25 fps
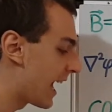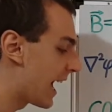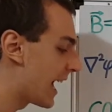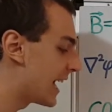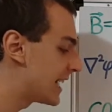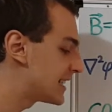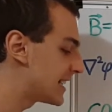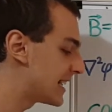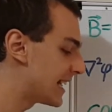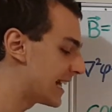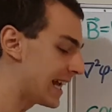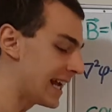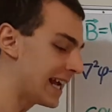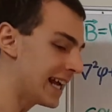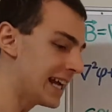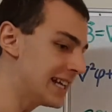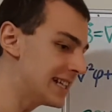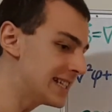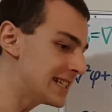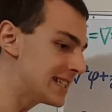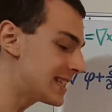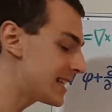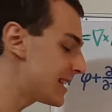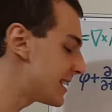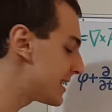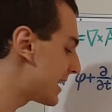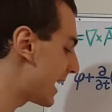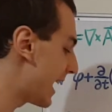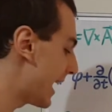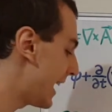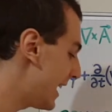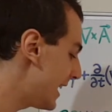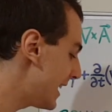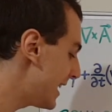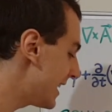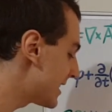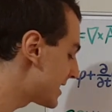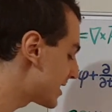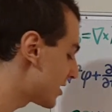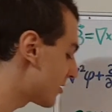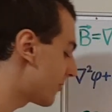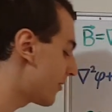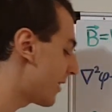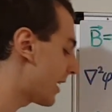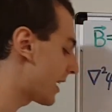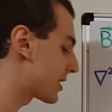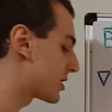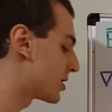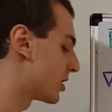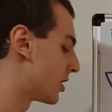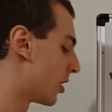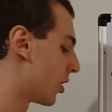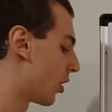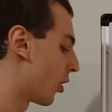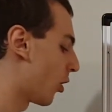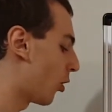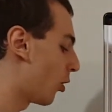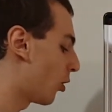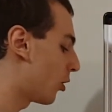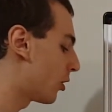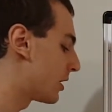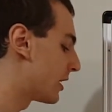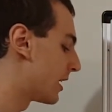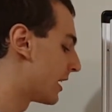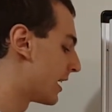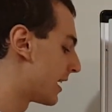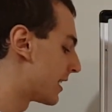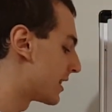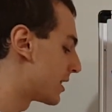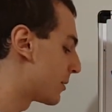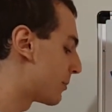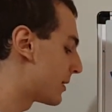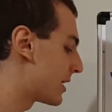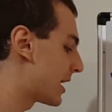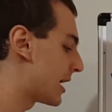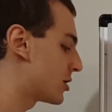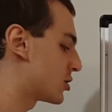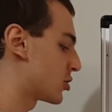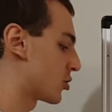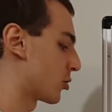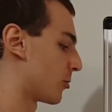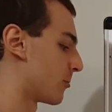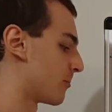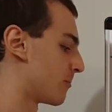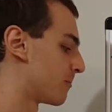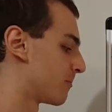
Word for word: has an instantaneous effect on the potential.